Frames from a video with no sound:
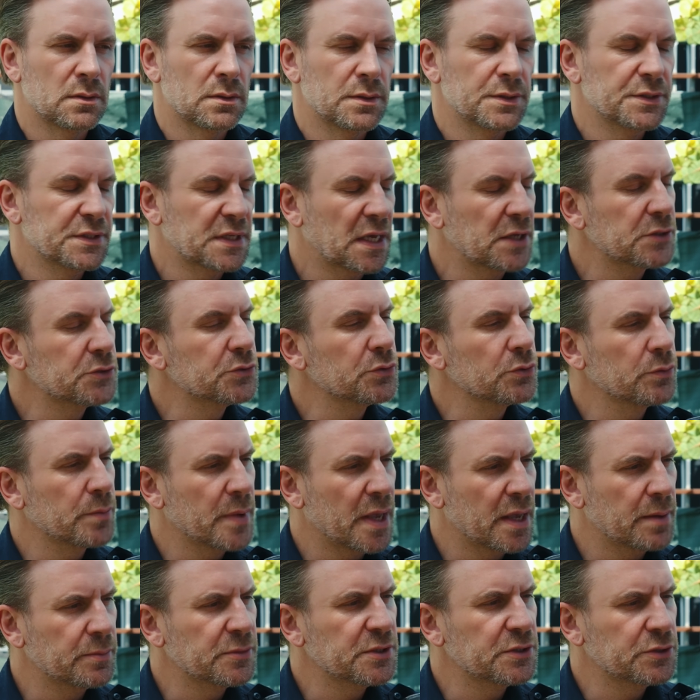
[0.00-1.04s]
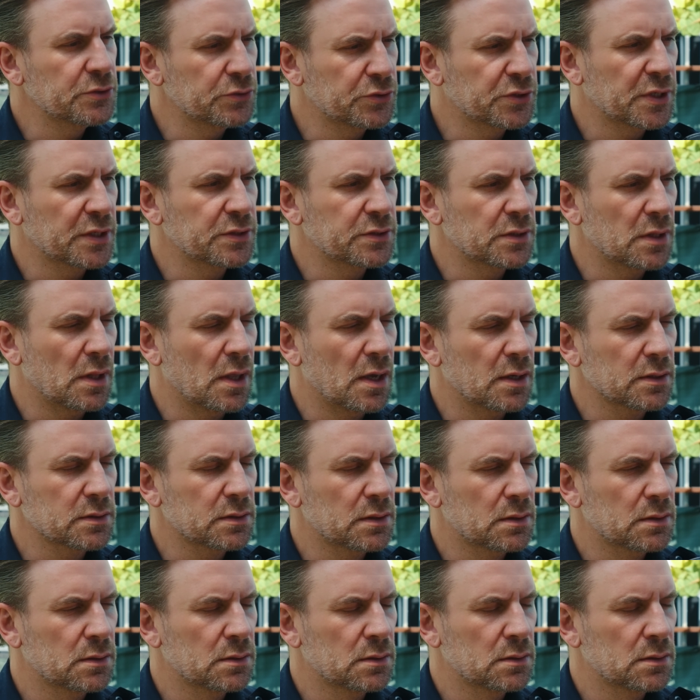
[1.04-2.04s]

Is that true, ma'am? Did you change the locks?